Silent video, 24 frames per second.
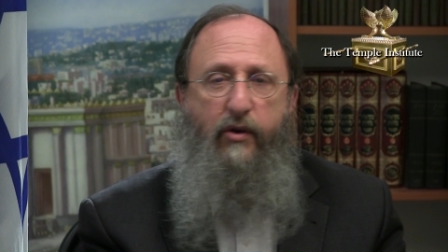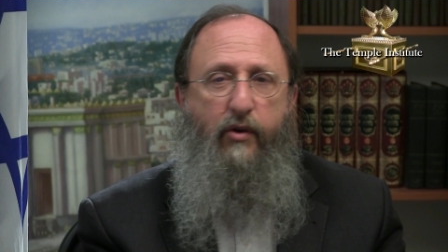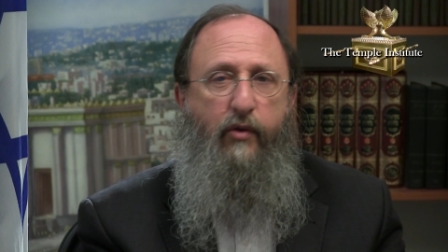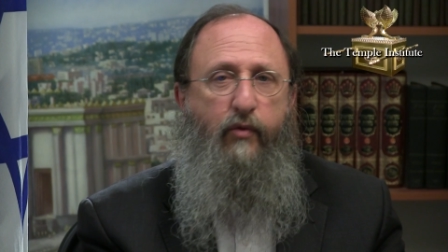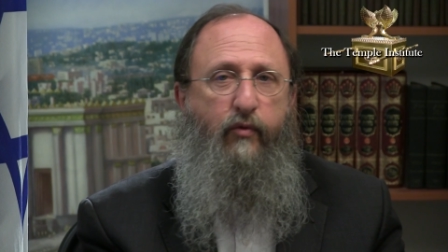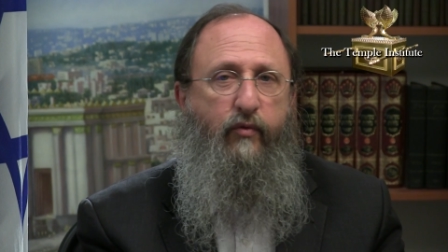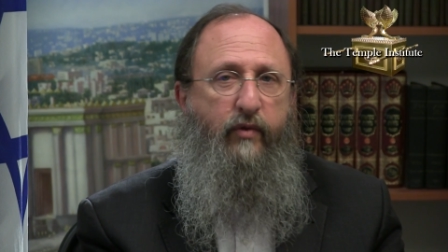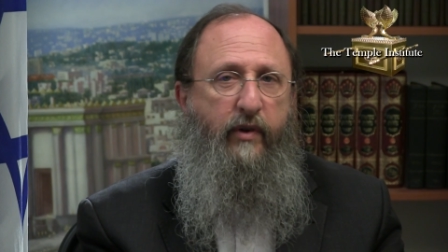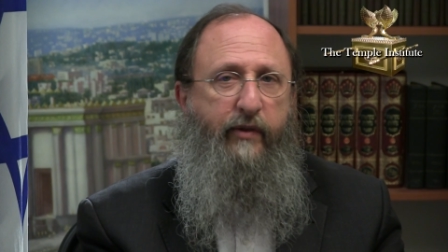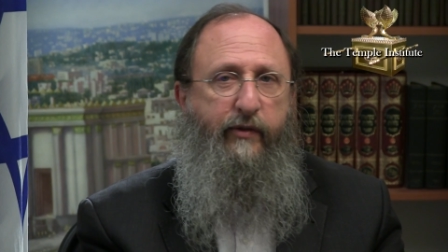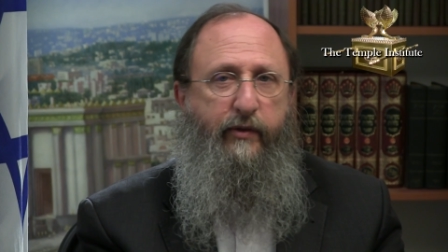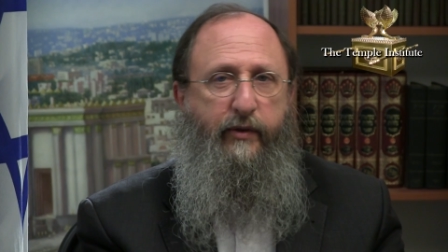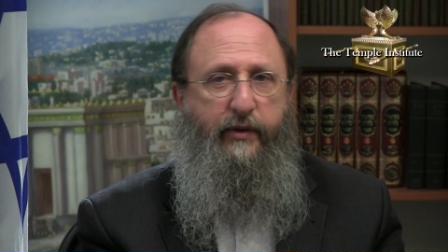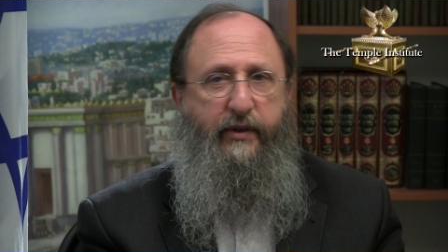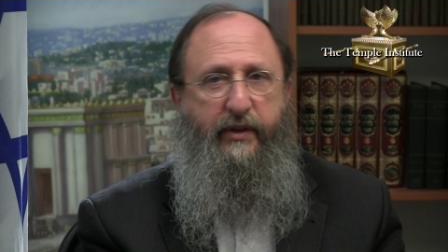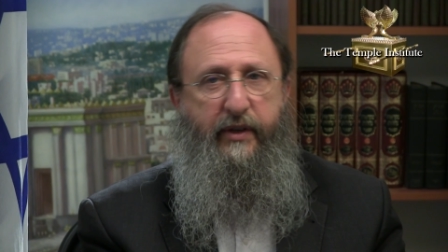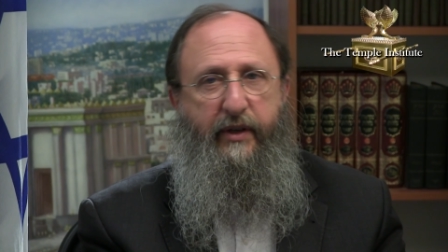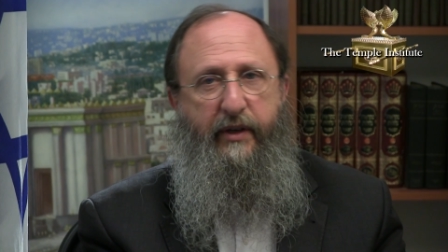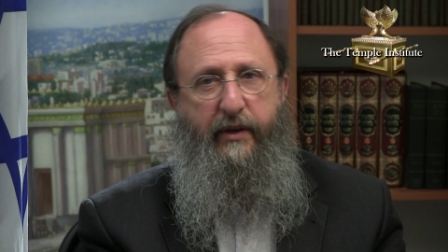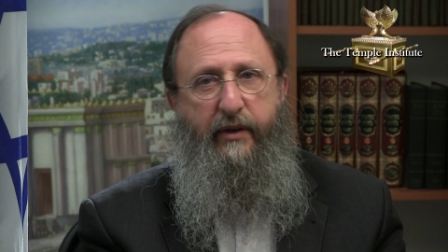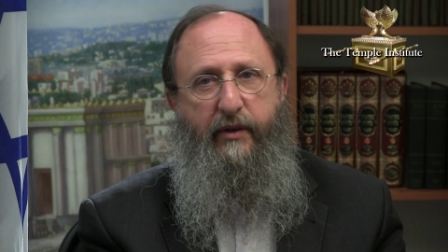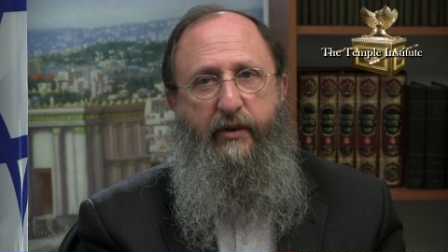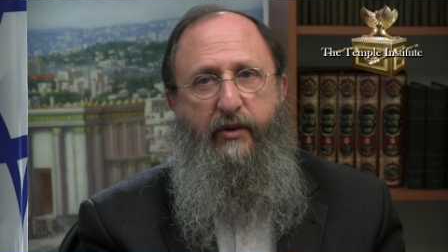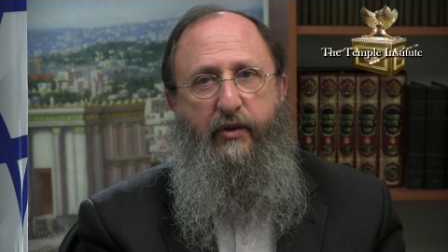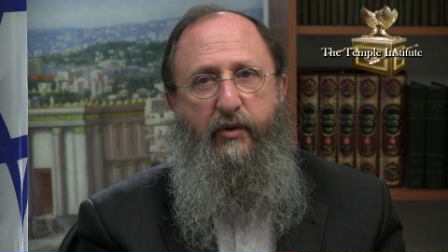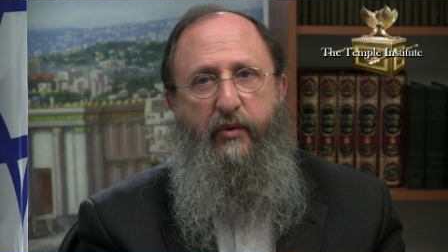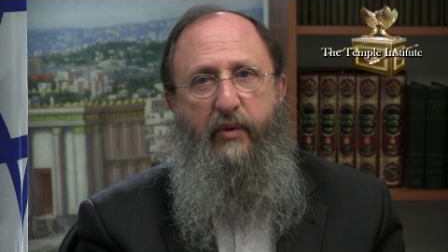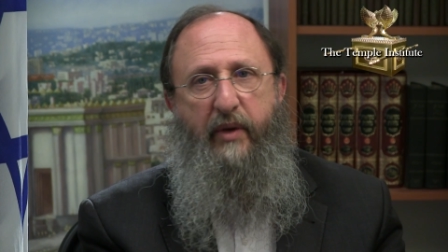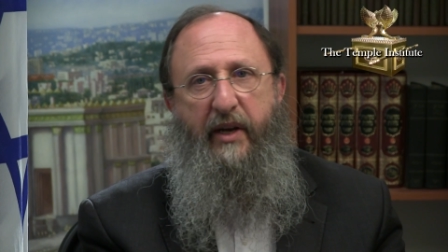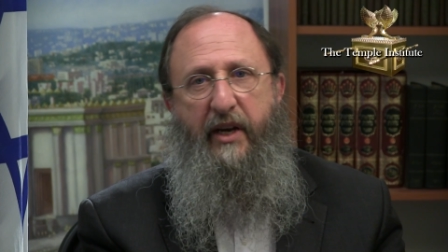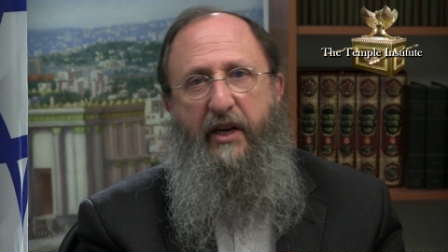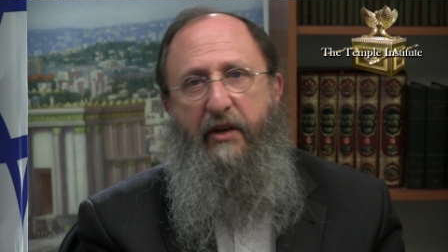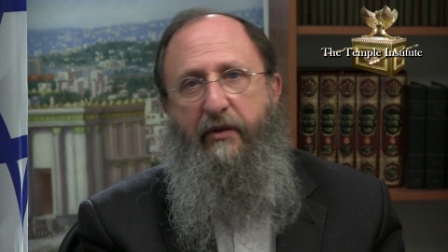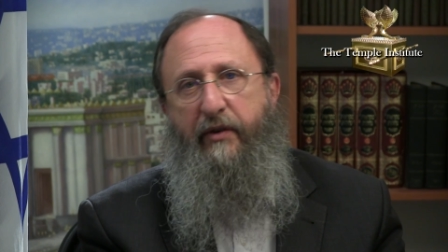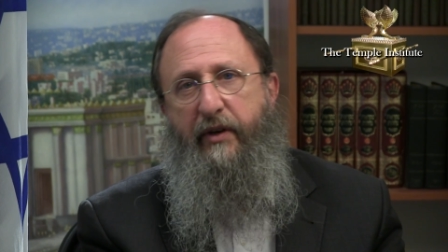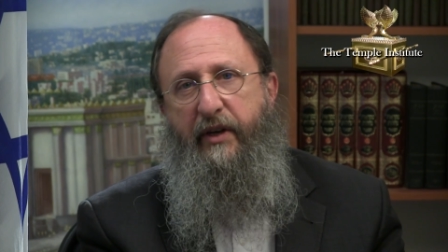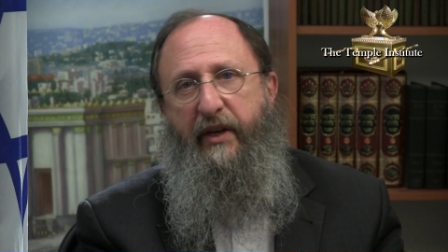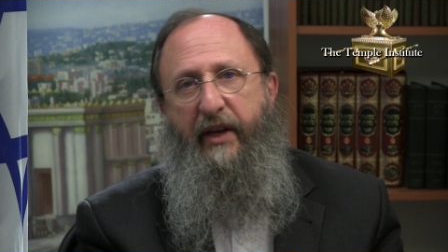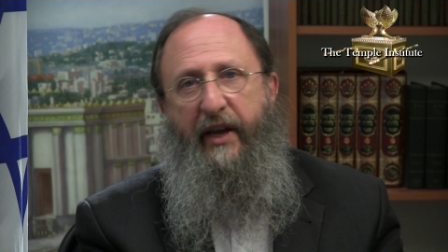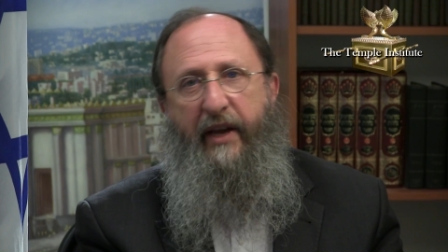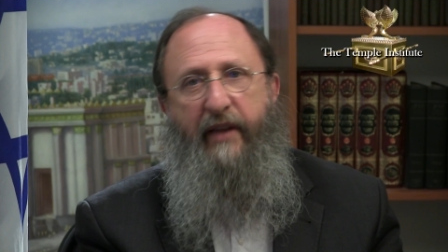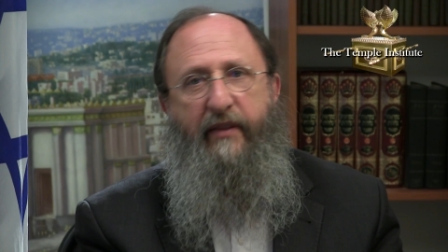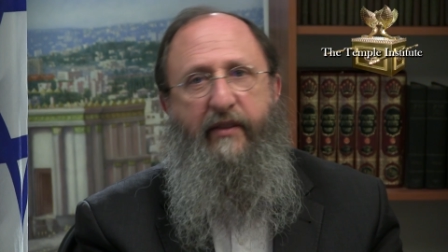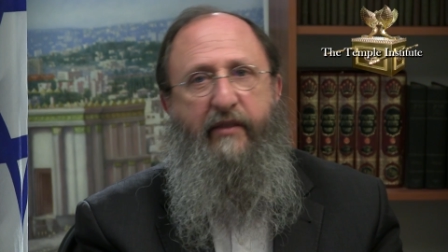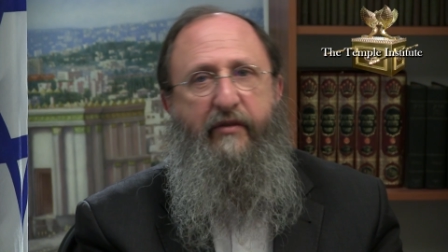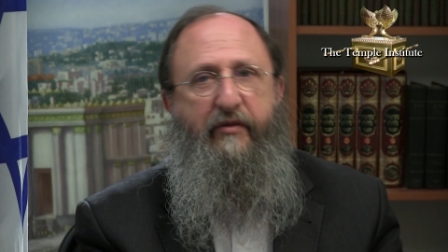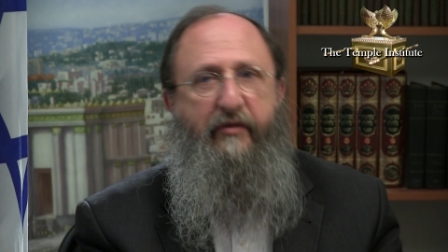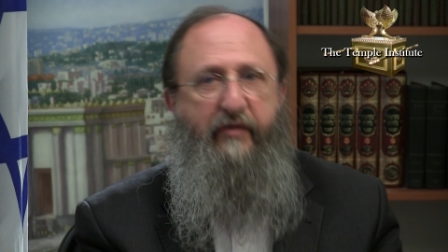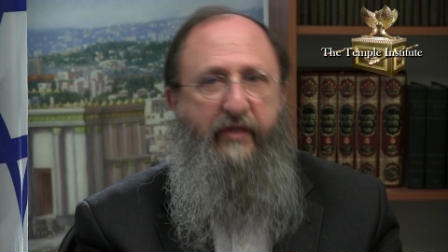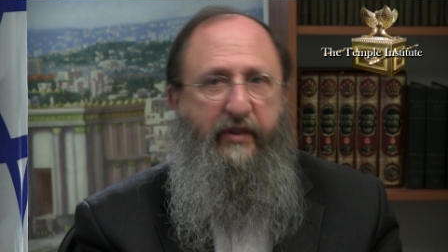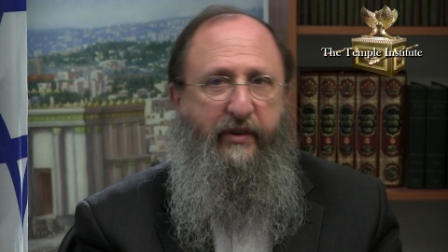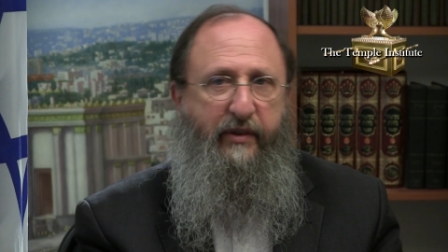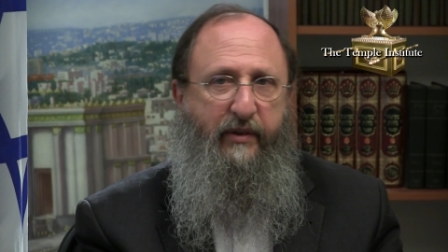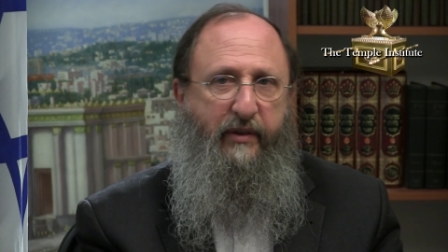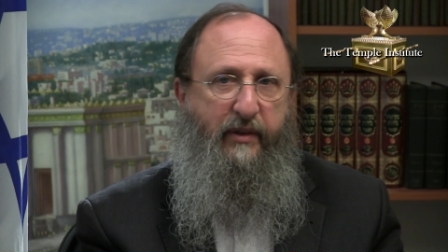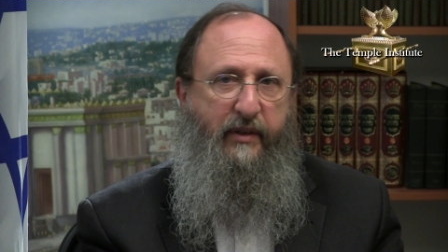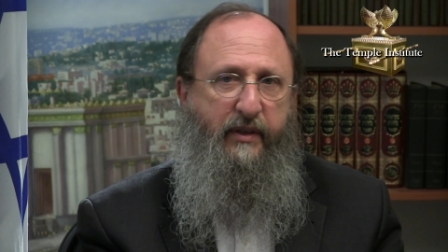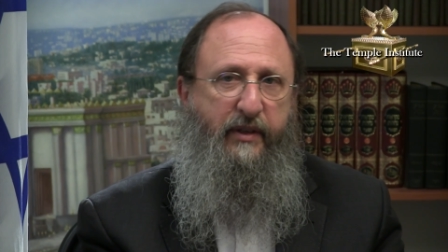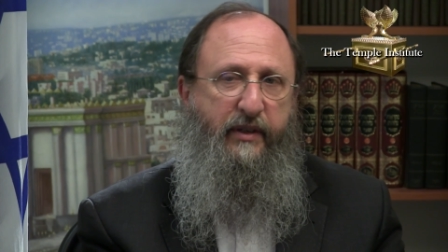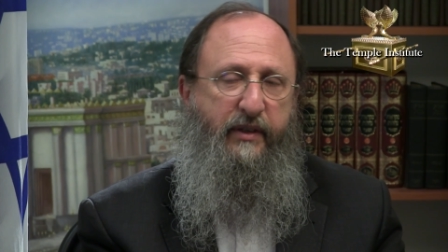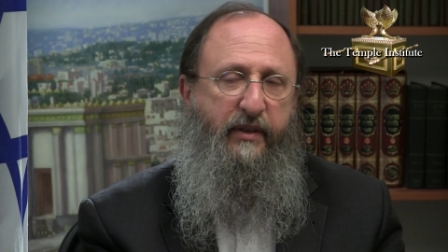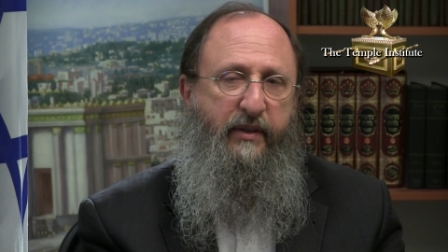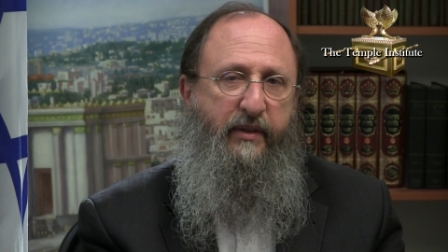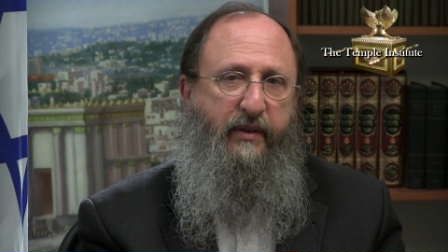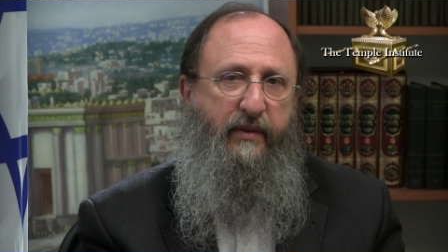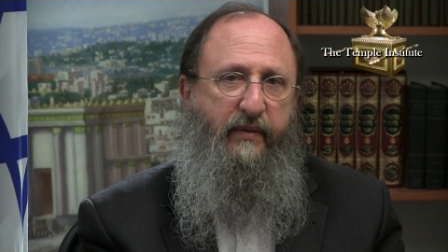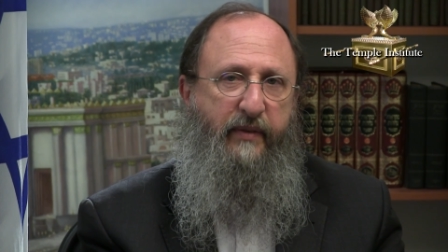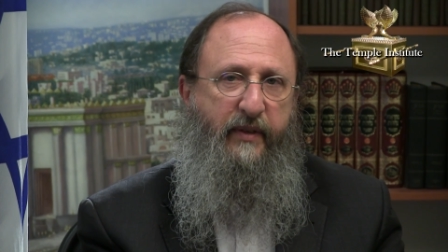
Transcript: no rivers here to irrigate the fields.